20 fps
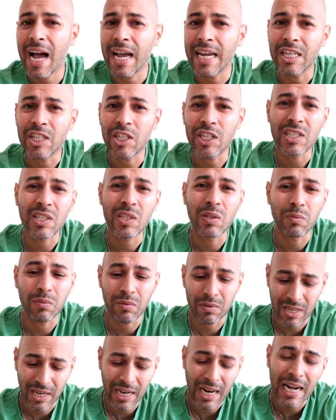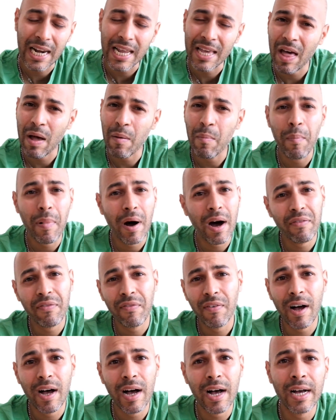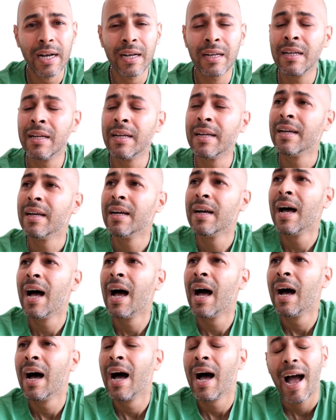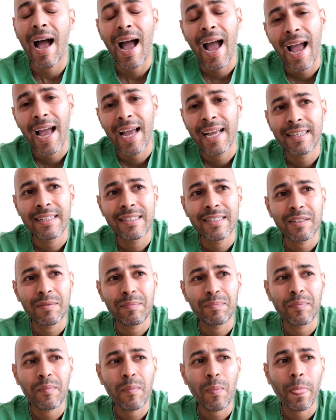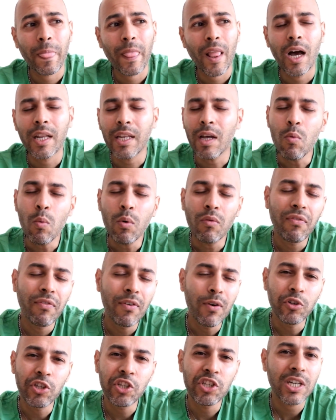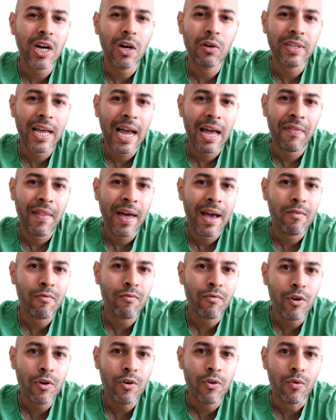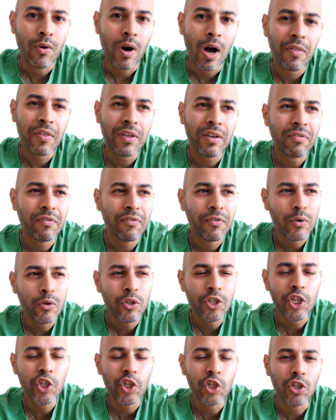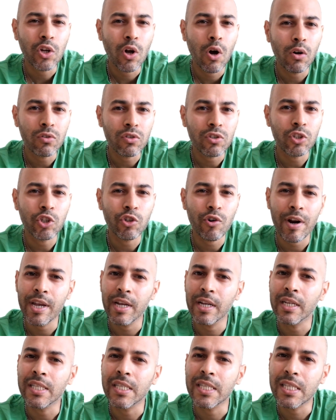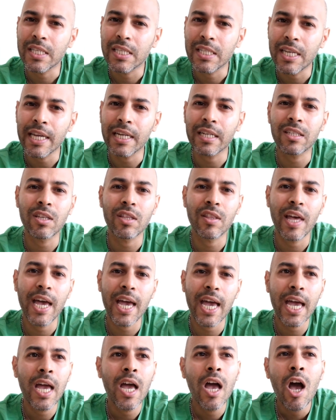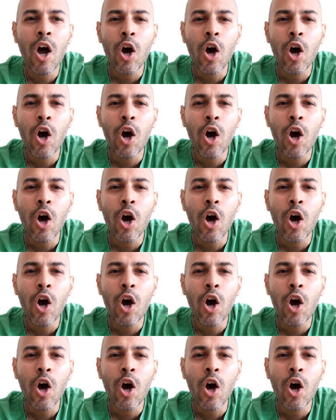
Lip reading: ages to clear that buffer. And I don't want Fuji to go down that route. I think Fuji should concentrate and stick to their